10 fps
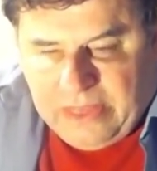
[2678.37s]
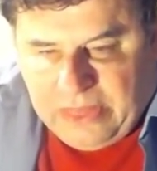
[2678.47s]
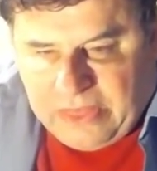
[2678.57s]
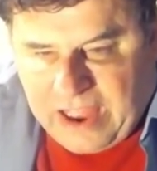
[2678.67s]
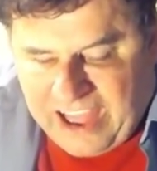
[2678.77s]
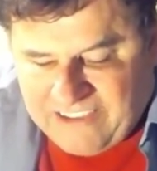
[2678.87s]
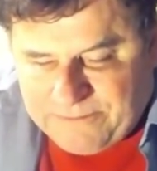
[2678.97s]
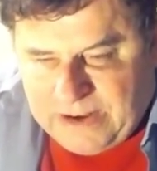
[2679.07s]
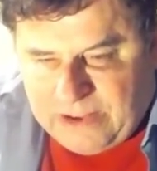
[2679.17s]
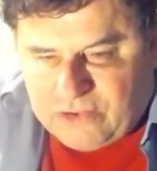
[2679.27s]
there have
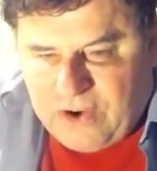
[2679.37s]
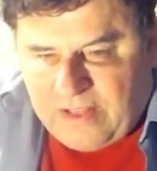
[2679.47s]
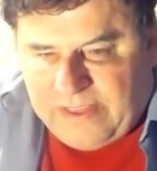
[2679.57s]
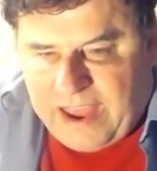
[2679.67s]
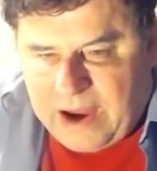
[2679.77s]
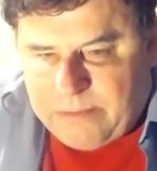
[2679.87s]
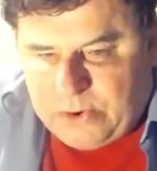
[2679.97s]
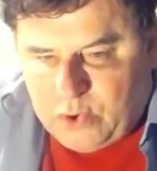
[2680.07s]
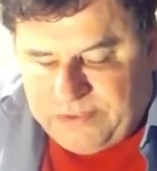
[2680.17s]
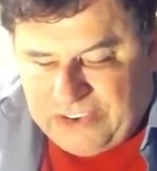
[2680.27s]
been Israeli air
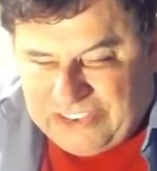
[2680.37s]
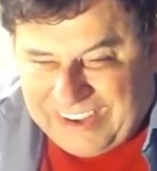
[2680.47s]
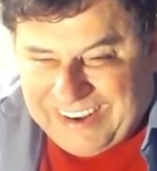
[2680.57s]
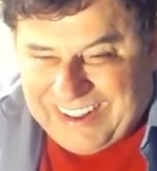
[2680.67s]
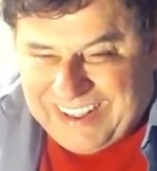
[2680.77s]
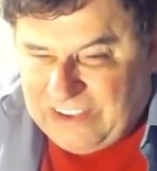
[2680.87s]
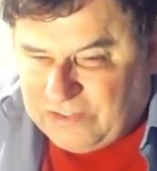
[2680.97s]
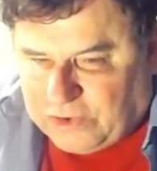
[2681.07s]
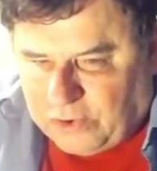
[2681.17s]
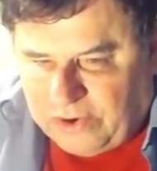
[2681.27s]
maneuvers in
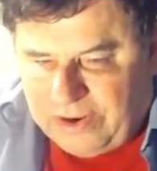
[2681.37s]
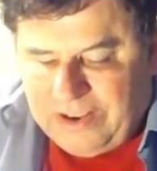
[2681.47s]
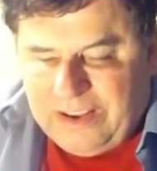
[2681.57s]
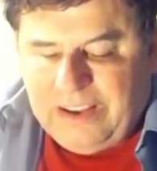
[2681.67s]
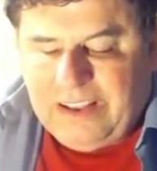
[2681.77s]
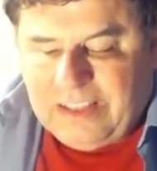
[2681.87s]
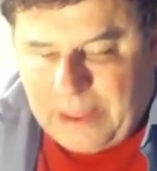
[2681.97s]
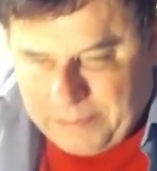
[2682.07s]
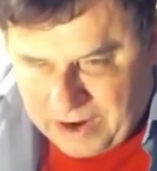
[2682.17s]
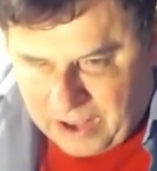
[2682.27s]
eastern
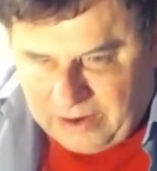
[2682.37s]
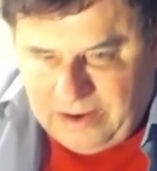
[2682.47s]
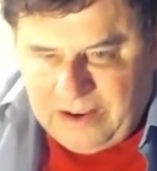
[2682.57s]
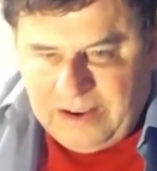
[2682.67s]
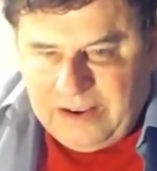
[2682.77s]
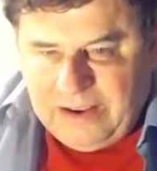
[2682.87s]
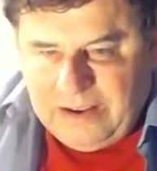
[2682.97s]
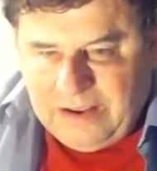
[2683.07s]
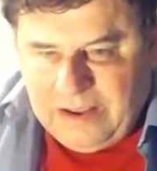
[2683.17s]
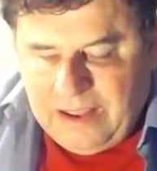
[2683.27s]
Lebanon,
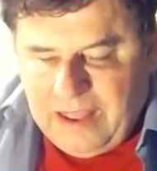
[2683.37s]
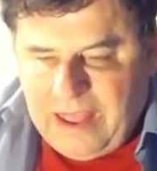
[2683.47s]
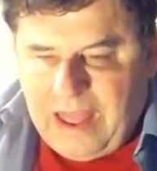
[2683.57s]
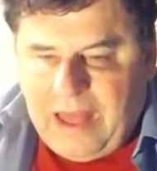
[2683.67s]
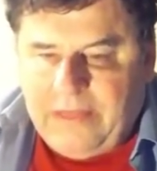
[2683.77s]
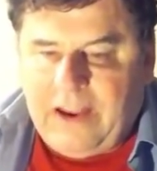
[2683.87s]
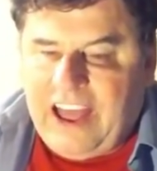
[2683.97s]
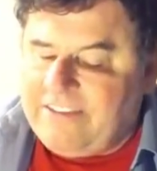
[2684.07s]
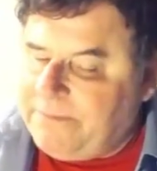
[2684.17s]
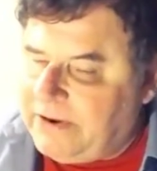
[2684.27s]
and there
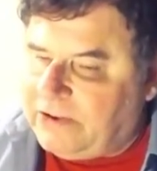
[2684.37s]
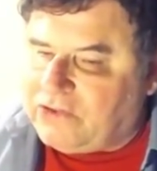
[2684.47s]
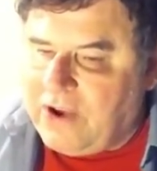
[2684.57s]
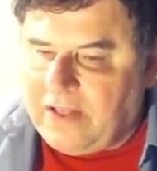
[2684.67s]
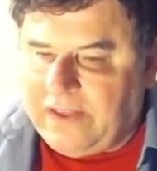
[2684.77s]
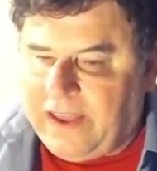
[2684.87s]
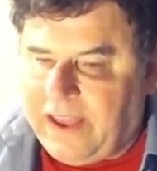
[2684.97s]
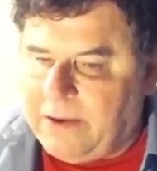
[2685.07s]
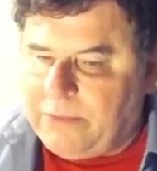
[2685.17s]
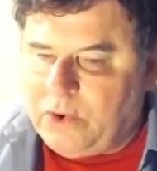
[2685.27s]
have been Israeli
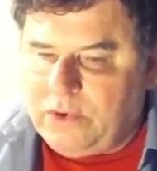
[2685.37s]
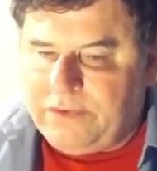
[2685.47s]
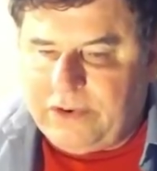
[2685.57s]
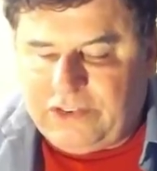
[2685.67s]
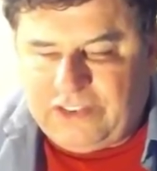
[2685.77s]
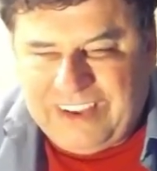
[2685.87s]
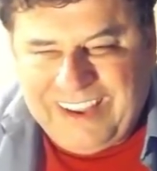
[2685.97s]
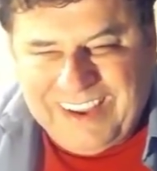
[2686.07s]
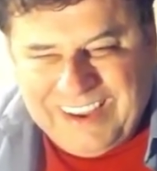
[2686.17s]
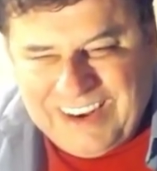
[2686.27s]
air maneuvers
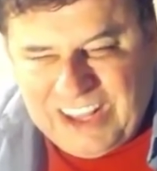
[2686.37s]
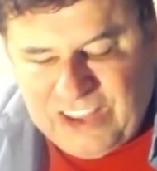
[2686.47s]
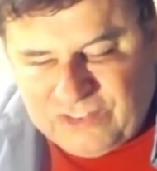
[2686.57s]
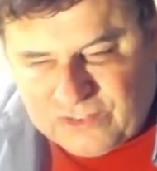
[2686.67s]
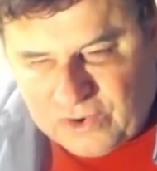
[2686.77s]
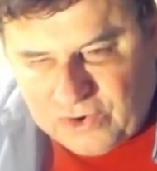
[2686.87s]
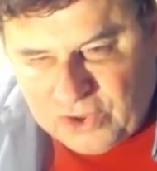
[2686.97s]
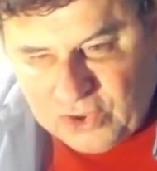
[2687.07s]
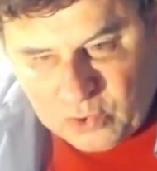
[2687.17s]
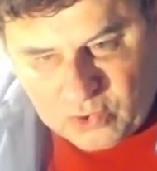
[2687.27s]
in eastern
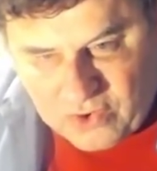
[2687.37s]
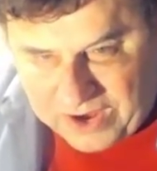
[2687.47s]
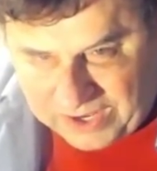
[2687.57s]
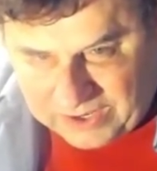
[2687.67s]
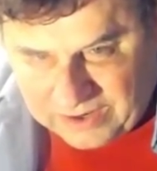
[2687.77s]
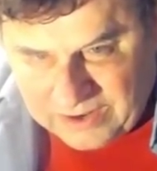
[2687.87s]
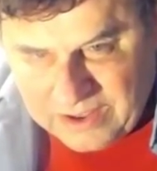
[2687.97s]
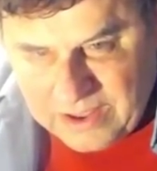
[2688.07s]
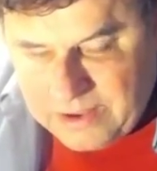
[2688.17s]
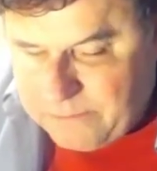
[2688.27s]
Ukraine.
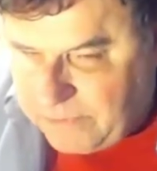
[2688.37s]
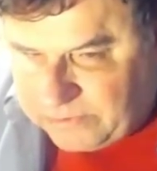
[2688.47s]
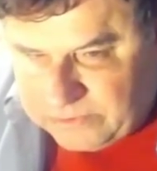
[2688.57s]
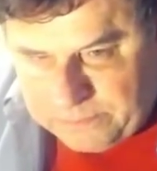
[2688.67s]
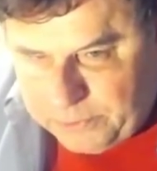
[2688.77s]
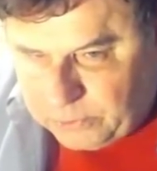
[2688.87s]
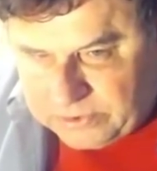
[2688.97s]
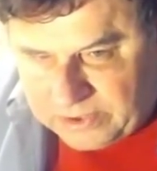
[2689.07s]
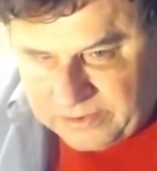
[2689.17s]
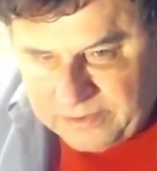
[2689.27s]
Mister
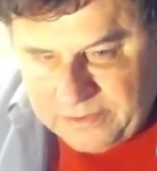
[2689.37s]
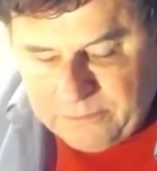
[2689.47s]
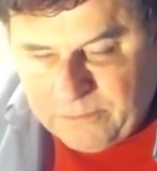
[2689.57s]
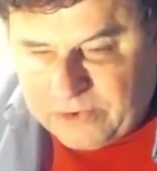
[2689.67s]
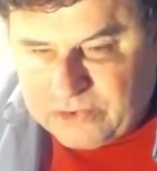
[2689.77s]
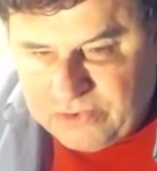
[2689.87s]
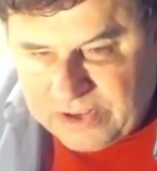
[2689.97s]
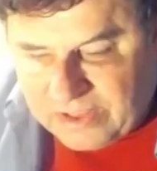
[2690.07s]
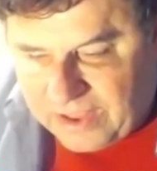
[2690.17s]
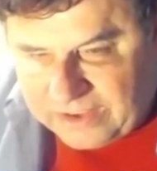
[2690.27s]
Putin must
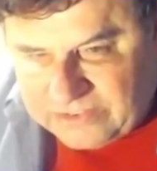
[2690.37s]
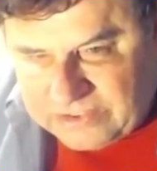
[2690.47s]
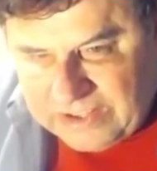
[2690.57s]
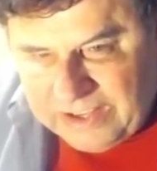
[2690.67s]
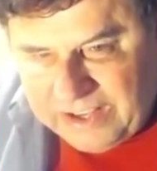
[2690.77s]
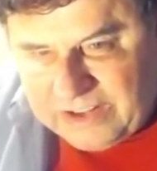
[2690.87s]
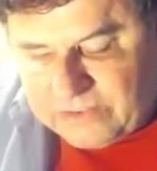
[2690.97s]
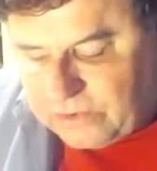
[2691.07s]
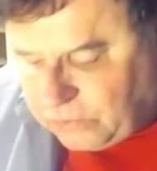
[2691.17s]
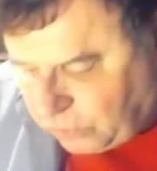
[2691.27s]
realize it
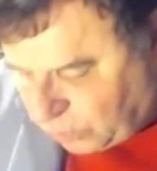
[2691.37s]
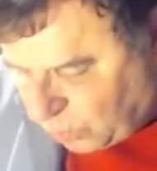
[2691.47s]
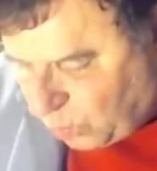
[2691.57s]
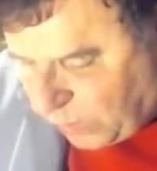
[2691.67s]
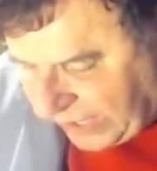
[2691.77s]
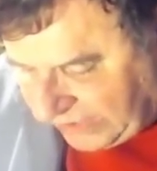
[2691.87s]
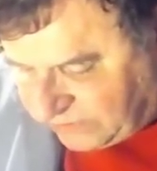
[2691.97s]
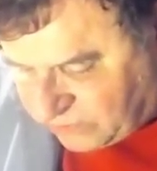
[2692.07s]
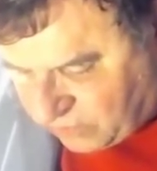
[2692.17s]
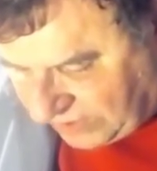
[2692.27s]
is a two-way
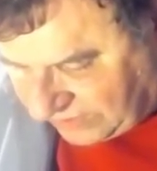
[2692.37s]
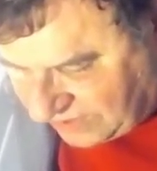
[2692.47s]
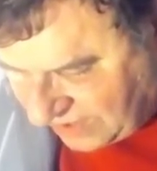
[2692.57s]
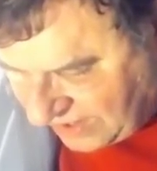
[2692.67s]
street.